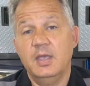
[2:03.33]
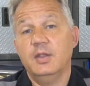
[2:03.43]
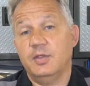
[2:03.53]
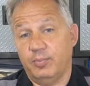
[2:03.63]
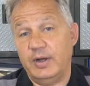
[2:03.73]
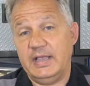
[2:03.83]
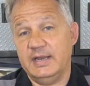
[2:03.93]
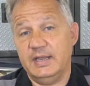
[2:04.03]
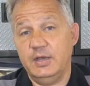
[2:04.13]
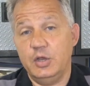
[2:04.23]
to break
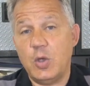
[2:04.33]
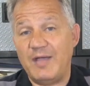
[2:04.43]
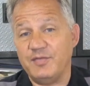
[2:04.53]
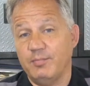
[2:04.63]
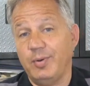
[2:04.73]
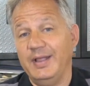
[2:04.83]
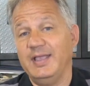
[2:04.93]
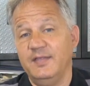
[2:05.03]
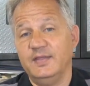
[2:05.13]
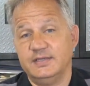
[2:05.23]
it in, you have to
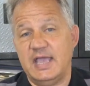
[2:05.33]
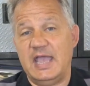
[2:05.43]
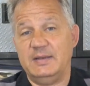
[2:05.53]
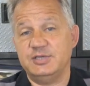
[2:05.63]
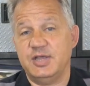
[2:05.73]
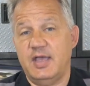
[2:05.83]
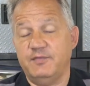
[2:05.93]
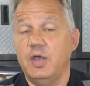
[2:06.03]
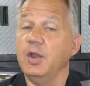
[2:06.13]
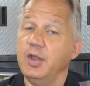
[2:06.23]
break in this
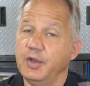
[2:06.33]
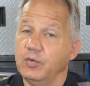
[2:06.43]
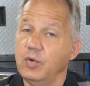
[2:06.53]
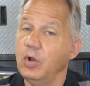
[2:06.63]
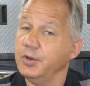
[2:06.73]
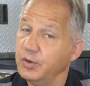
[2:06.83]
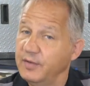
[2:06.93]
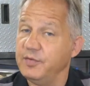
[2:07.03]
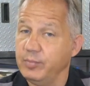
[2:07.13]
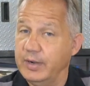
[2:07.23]
camshaft unlike a roller. You don't
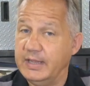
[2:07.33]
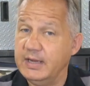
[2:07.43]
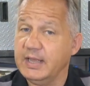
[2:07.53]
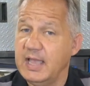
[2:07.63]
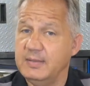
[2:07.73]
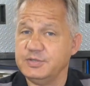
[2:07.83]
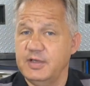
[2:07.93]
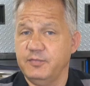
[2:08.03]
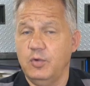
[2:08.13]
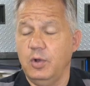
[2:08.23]
have to break in a
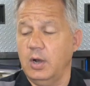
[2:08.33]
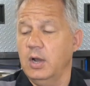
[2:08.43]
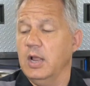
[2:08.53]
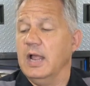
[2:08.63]
camshaft roller.